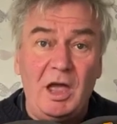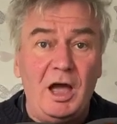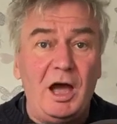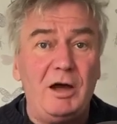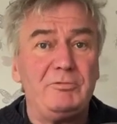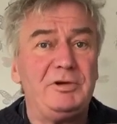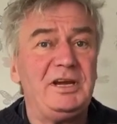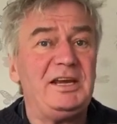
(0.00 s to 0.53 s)
I
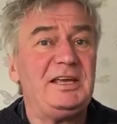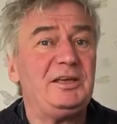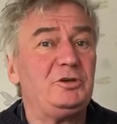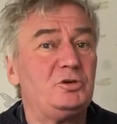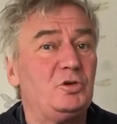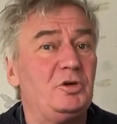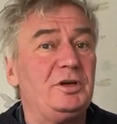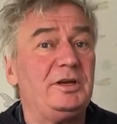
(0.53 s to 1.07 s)
really
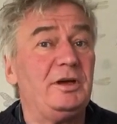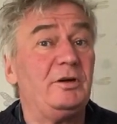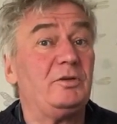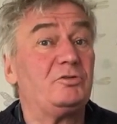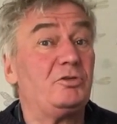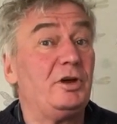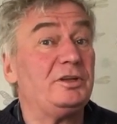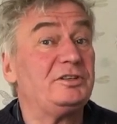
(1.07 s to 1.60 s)
enjoy
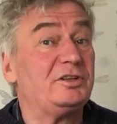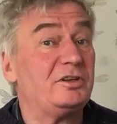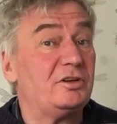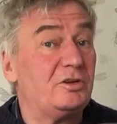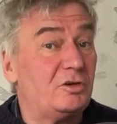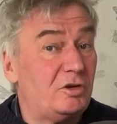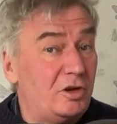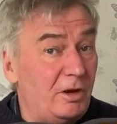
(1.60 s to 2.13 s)
trying to
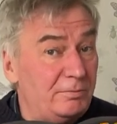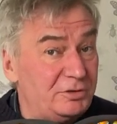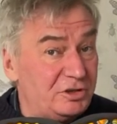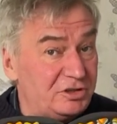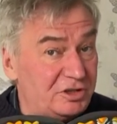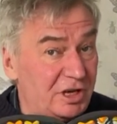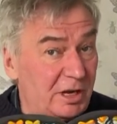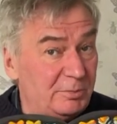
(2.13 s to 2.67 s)
come to
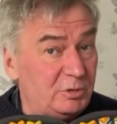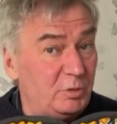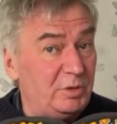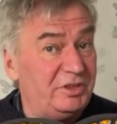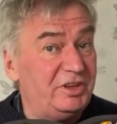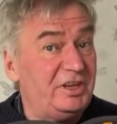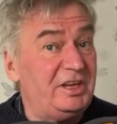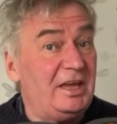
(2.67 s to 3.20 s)
terms with
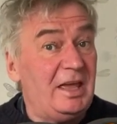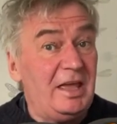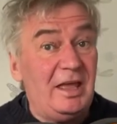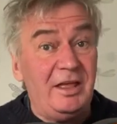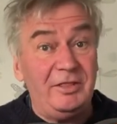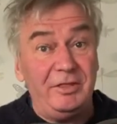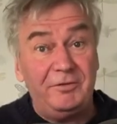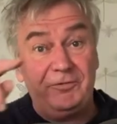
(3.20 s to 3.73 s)
the
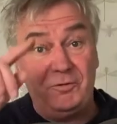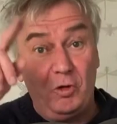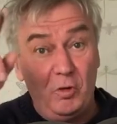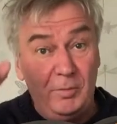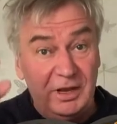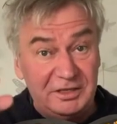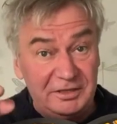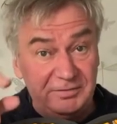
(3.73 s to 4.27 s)

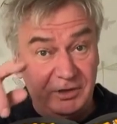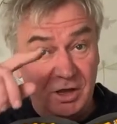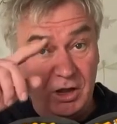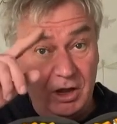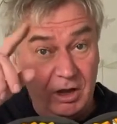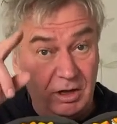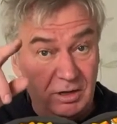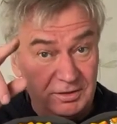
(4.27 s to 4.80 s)
format of the
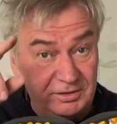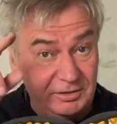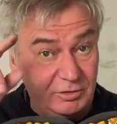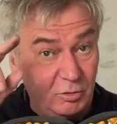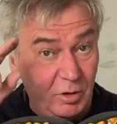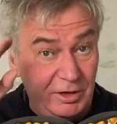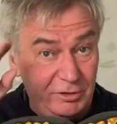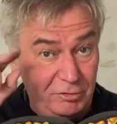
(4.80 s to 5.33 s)
heart. It's
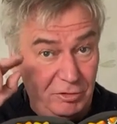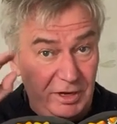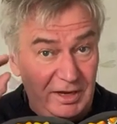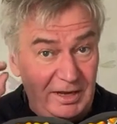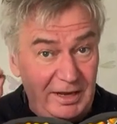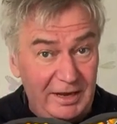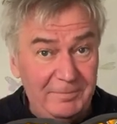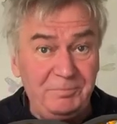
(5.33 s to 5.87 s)
quite
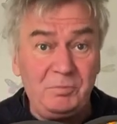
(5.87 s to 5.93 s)
tricky.